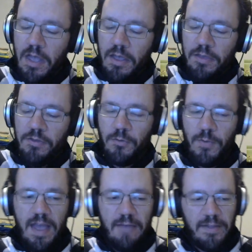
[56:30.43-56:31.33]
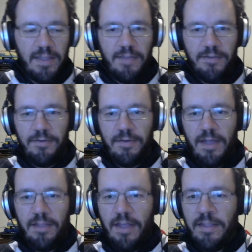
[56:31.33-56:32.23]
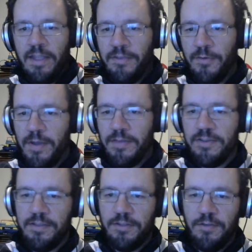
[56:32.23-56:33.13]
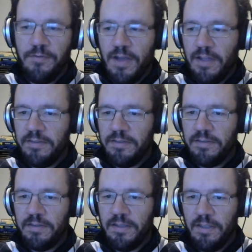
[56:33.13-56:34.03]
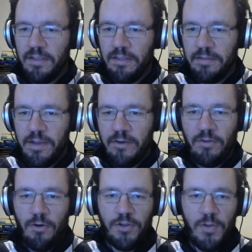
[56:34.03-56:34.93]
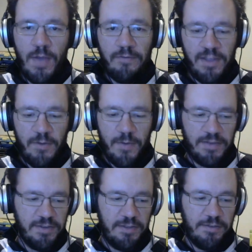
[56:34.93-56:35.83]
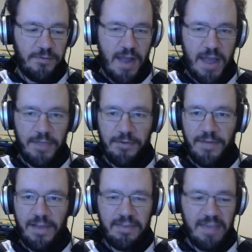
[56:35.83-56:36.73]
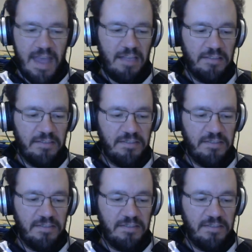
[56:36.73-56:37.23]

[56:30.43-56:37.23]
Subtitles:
So do we have any other questions that you've got, Darren, or do you have any questions for either of us, Alan?